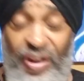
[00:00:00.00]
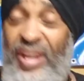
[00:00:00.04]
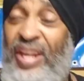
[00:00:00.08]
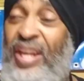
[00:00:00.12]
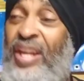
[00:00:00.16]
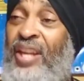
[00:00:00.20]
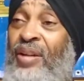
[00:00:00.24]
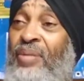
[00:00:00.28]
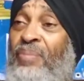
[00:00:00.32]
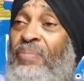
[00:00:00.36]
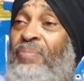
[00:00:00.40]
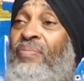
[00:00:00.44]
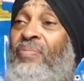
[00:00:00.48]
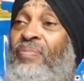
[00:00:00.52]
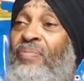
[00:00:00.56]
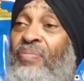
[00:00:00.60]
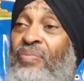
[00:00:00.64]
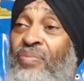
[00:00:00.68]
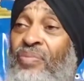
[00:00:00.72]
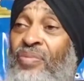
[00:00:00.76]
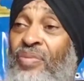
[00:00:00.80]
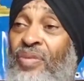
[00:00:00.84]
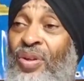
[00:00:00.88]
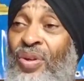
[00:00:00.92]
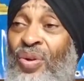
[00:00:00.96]
Edom.
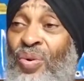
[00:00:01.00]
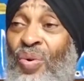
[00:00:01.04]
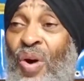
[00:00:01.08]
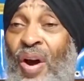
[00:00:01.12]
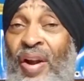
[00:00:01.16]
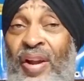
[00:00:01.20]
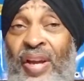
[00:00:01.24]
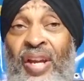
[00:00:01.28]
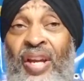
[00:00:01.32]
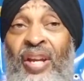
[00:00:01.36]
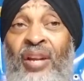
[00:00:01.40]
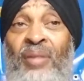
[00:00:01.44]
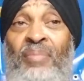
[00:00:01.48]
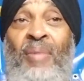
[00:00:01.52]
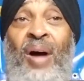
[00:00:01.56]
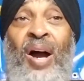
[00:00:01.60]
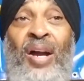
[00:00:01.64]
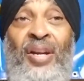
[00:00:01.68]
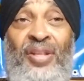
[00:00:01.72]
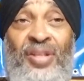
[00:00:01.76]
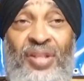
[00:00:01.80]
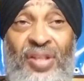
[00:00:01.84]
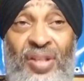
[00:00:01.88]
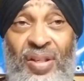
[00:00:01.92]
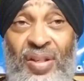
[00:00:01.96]
Who are the
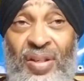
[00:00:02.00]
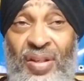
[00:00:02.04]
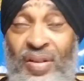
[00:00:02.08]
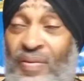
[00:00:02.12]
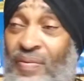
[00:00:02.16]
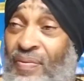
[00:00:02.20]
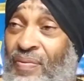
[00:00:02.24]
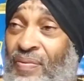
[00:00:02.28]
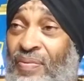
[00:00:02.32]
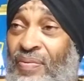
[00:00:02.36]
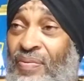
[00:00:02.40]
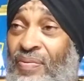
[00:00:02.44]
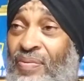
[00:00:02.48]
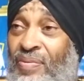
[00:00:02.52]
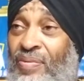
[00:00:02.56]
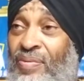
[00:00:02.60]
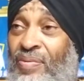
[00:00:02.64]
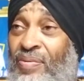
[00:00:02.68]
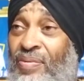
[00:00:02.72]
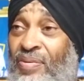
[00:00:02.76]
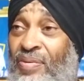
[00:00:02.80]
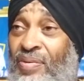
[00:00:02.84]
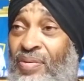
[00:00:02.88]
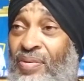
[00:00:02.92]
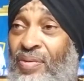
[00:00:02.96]
Edomites?
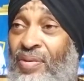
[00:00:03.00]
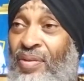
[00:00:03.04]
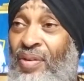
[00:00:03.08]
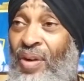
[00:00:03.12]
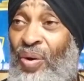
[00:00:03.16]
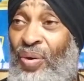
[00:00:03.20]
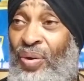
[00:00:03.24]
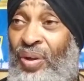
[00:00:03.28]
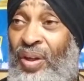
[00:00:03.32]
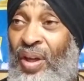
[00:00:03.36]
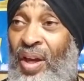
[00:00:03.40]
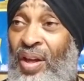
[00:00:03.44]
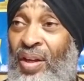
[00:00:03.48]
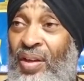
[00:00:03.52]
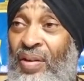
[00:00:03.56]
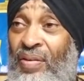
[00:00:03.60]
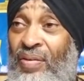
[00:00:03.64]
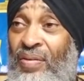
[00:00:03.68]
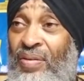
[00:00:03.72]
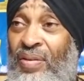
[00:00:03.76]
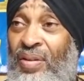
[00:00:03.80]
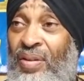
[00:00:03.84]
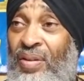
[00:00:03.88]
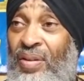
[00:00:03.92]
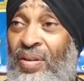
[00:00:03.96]
Okay.
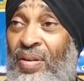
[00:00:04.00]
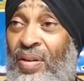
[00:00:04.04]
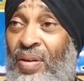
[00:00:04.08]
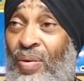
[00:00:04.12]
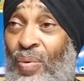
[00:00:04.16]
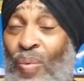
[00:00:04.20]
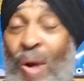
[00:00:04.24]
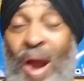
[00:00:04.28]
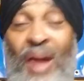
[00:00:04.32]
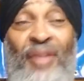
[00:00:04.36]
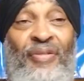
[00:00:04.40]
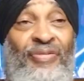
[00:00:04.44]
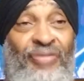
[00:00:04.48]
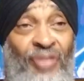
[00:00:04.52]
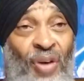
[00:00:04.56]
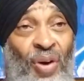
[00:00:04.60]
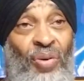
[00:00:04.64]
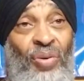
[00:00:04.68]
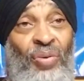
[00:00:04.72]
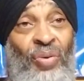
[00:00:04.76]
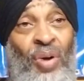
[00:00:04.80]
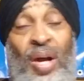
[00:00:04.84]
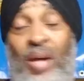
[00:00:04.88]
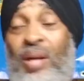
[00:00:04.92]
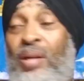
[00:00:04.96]
White
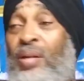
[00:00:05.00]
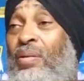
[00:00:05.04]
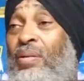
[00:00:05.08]
folk, right?